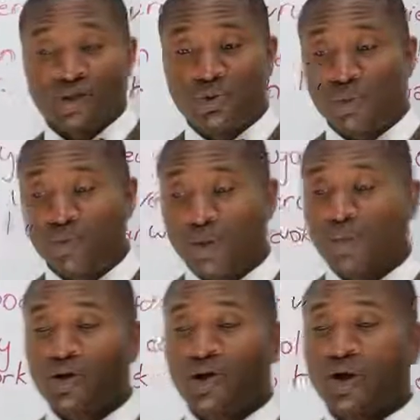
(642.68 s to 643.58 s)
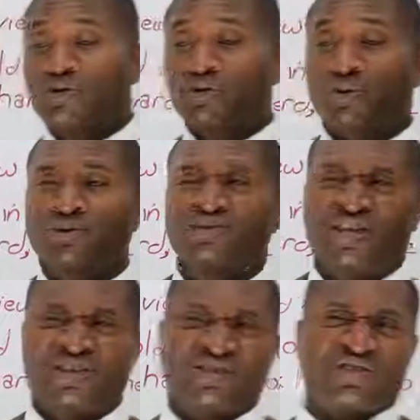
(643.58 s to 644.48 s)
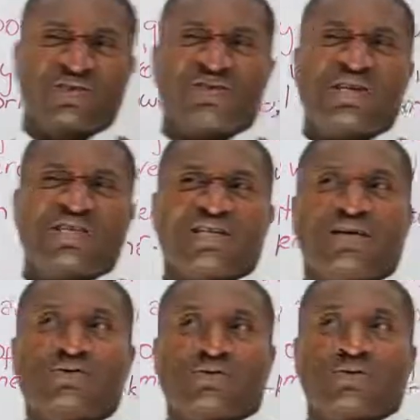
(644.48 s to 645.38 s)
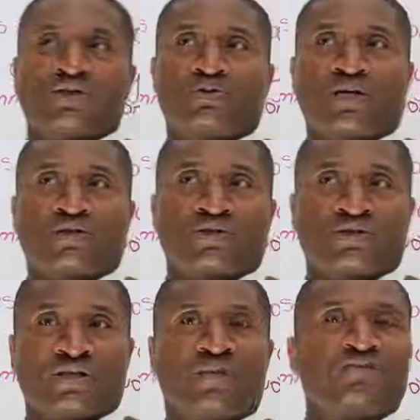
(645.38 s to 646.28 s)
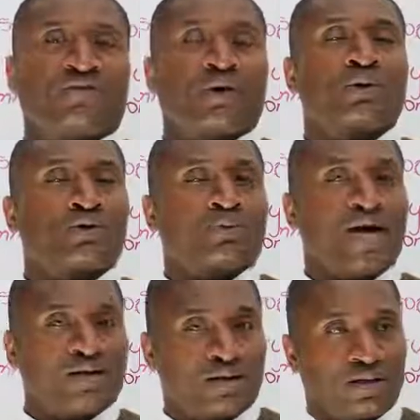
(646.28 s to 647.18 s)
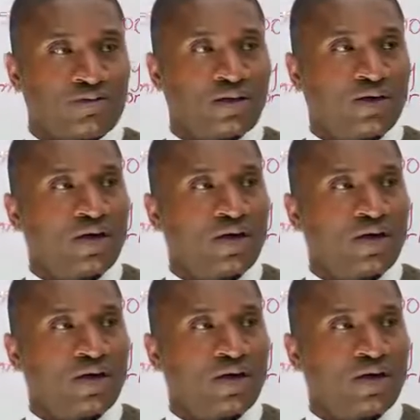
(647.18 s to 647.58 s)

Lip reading: You will probably also notice that the story seems, or the speech seems very repetitive,